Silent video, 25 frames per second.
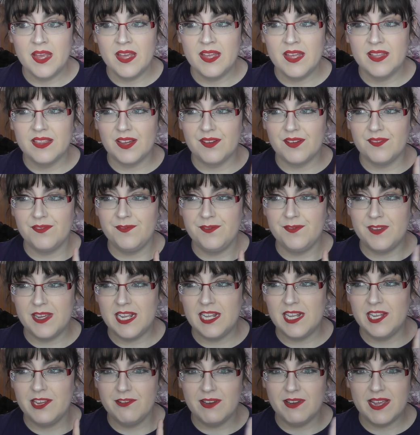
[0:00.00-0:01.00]
that Feel
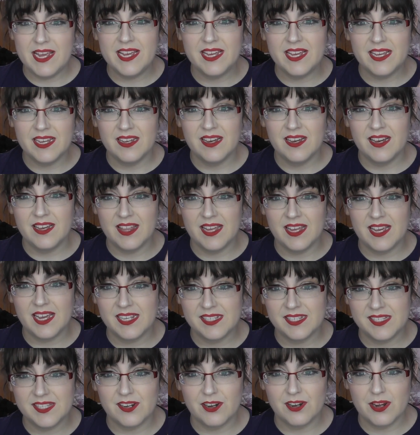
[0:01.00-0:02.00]
Unique, I think,
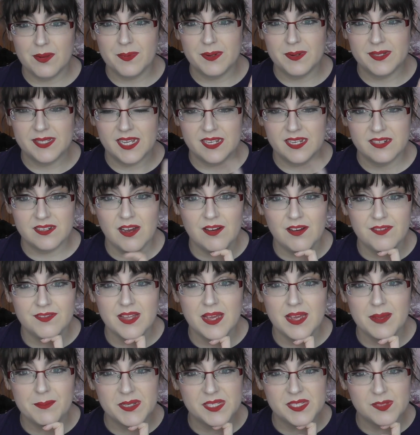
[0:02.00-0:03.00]
has 30% off
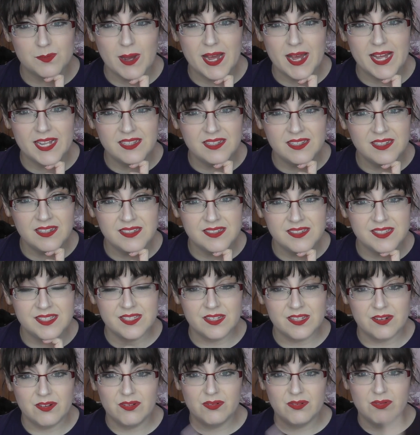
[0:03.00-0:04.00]
them as well.
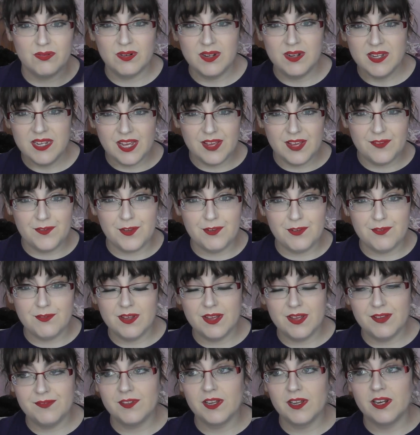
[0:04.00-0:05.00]
So
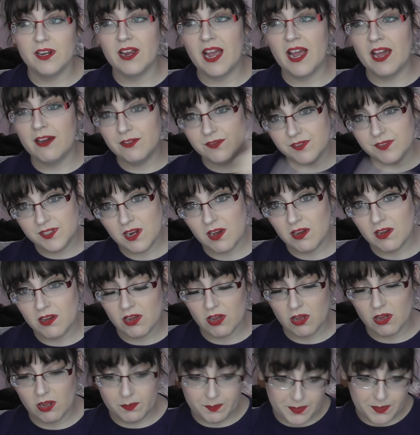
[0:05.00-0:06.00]
if they're out of stock on
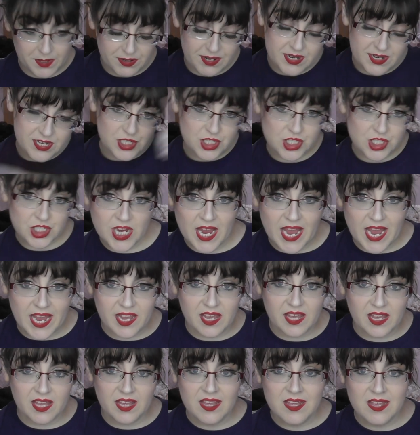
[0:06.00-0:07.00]
Cult Beauty,
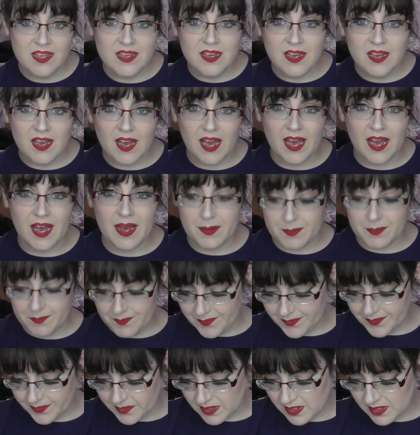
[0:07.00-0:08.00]
check
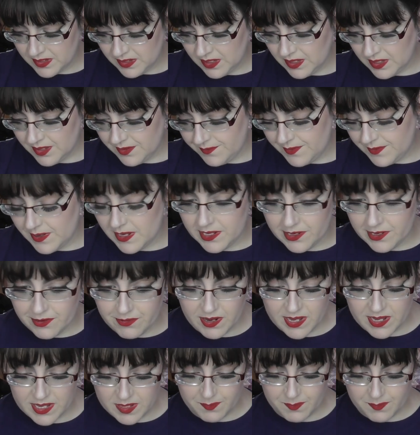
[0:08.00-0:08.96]
Feel Unique,